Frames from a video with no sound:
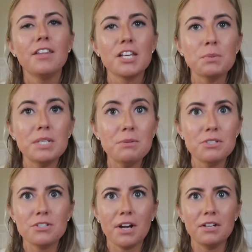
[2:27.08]
That's what he
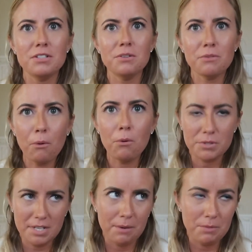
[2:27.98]
was trying to do the whole
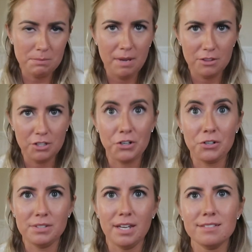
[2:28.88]
time was make the
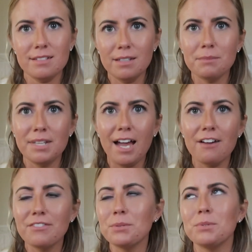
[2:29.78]
girl next to him
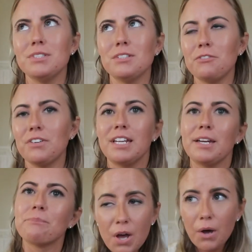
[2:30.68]
laugh. It was so
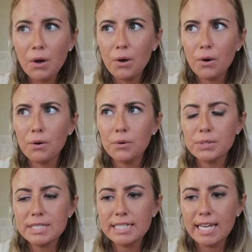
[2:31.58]
funny.
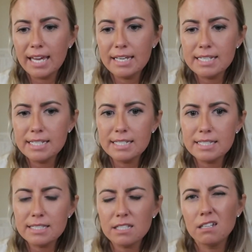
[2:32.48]
So today
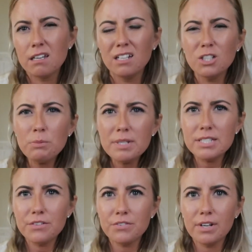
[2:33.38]
is a little bit
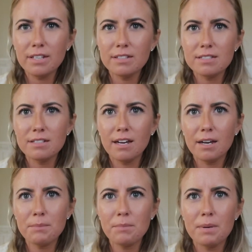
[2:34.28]
different
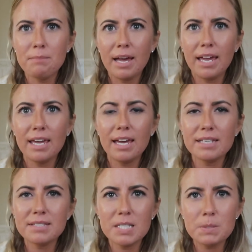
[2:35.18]
um, my
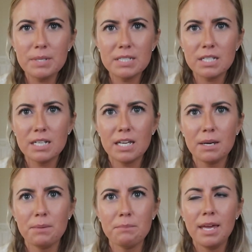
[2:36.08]
ex-husband is gonna
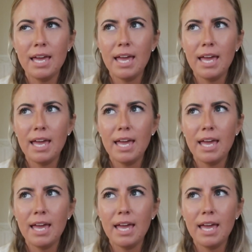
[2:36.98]
come